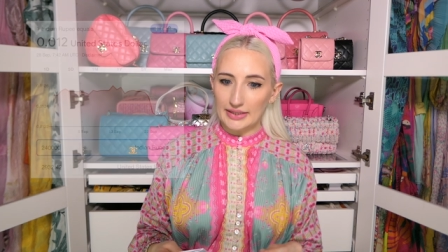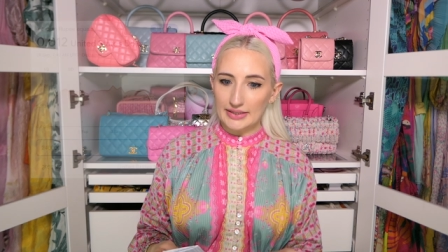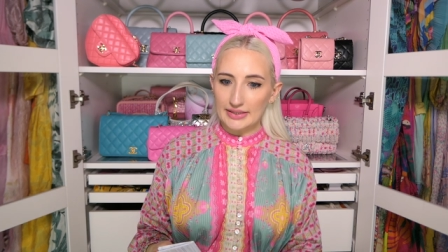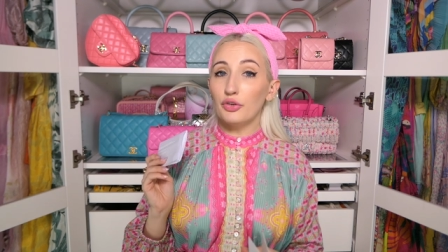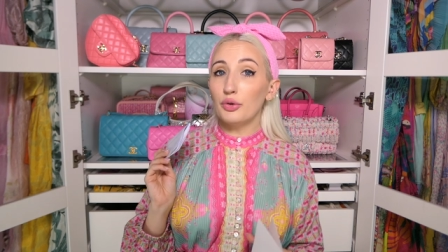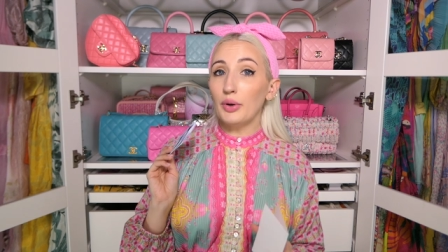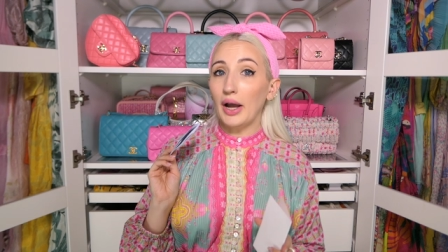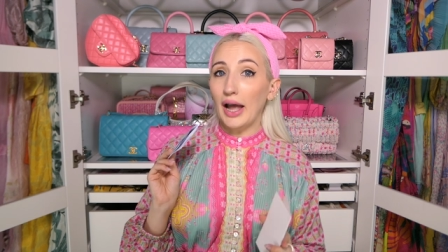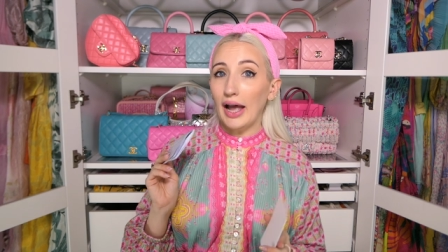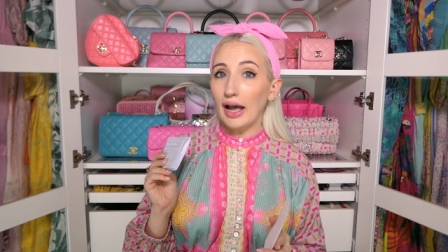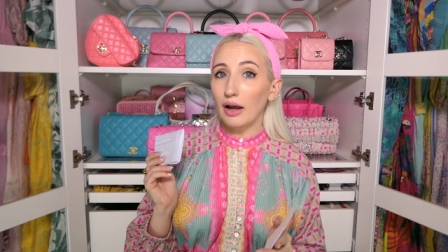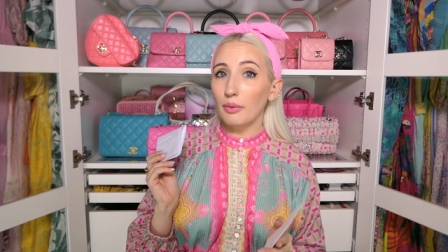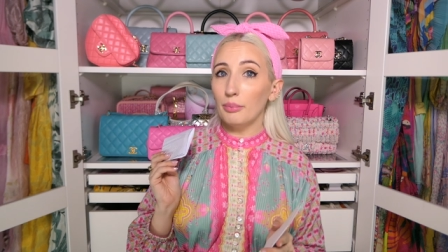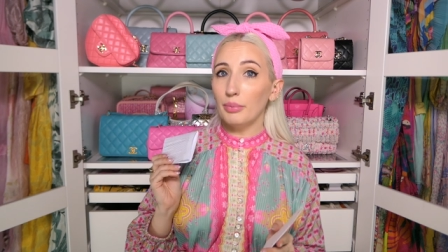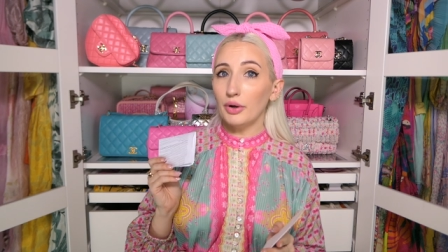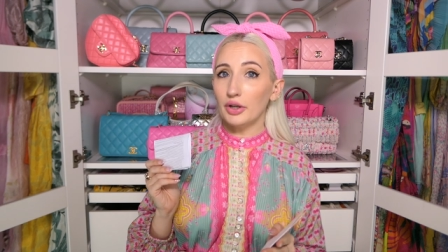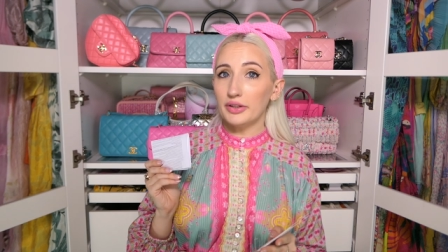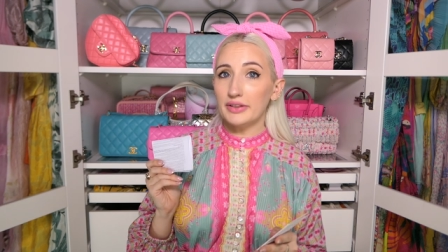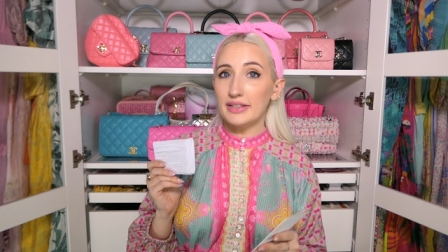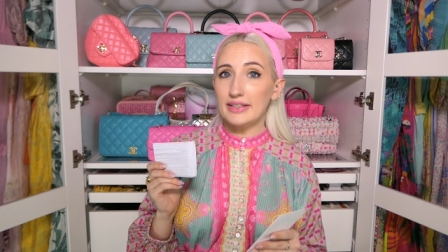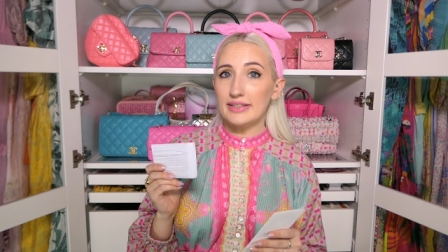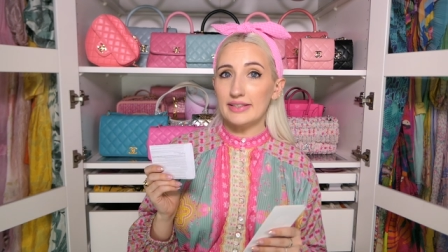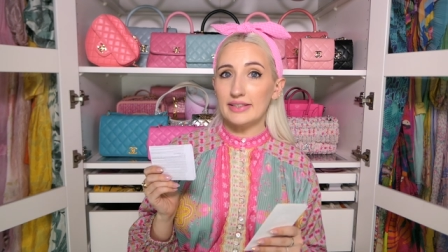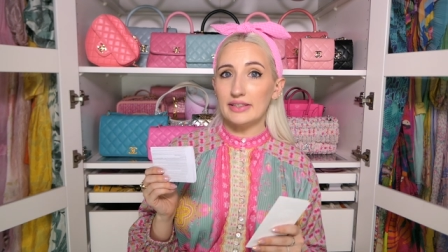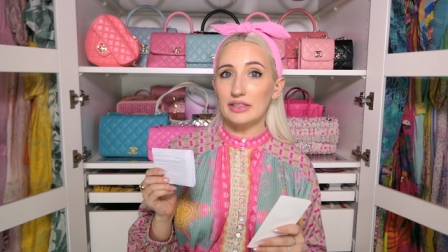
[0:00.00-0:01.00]
If you have bought
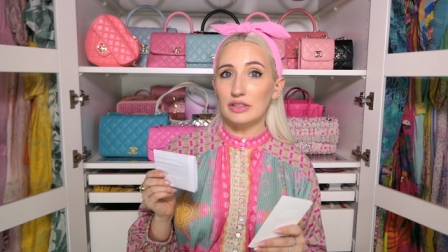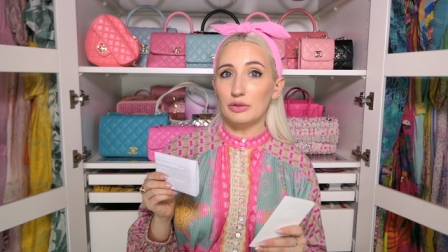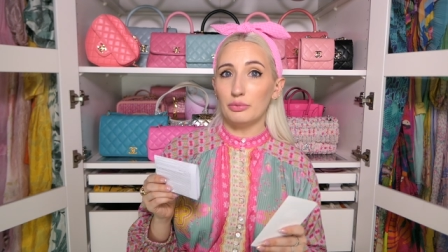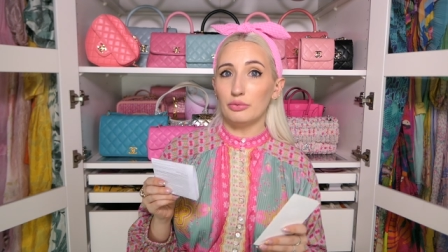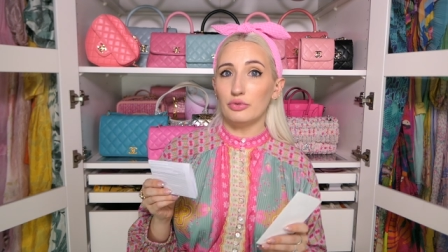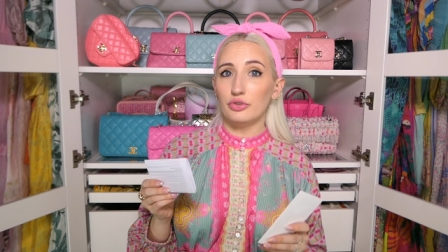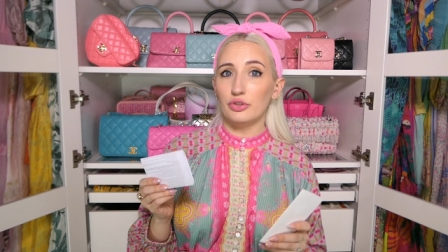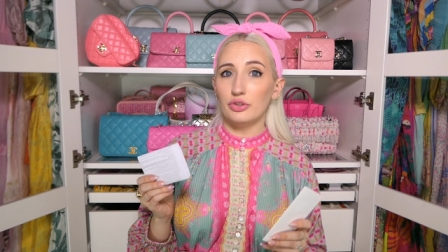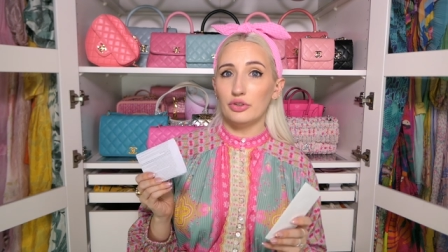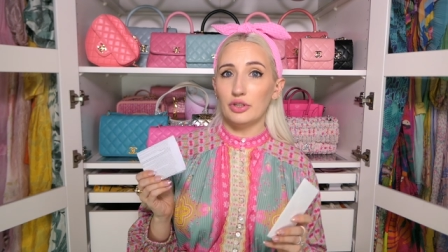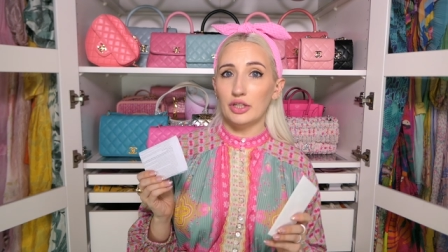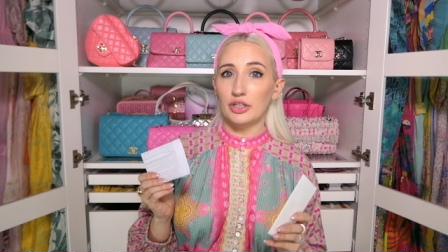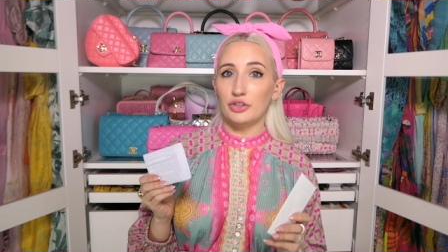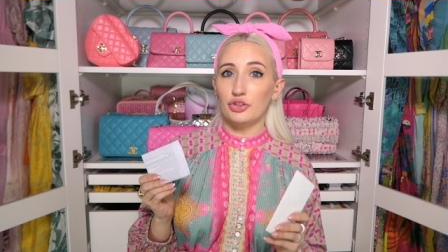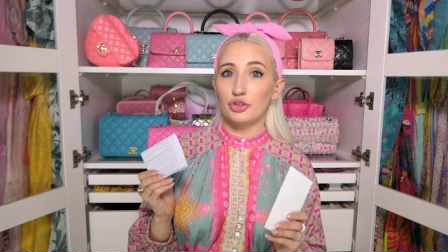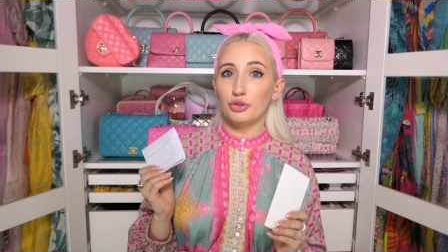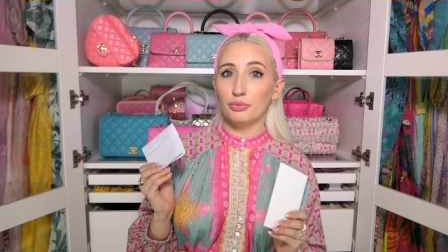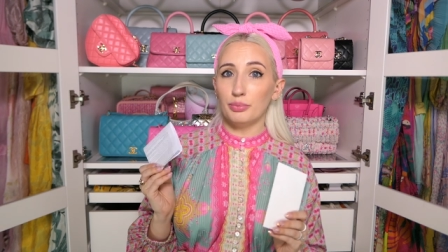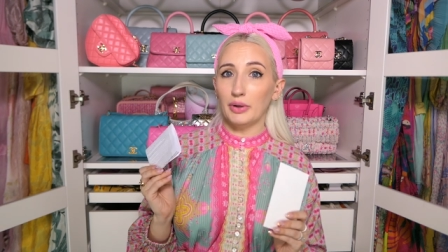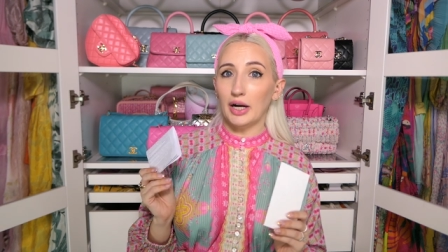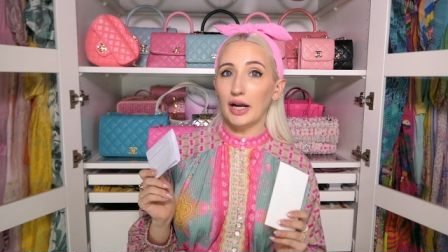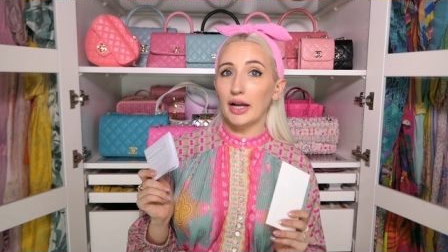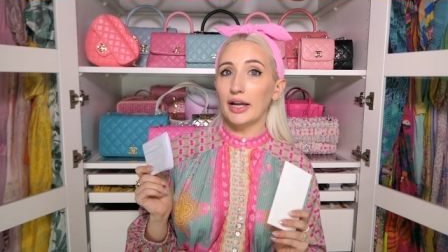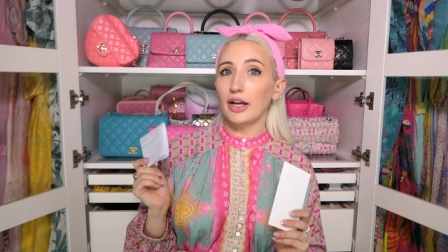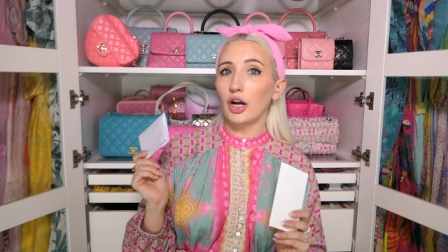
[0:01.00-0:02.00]
this in, the, in
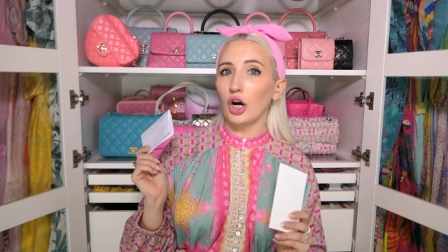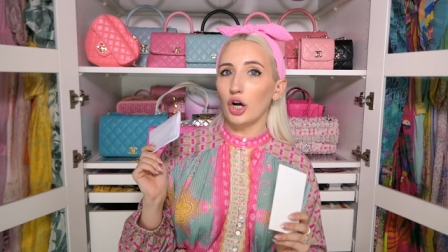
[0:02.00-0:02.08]
Dubai,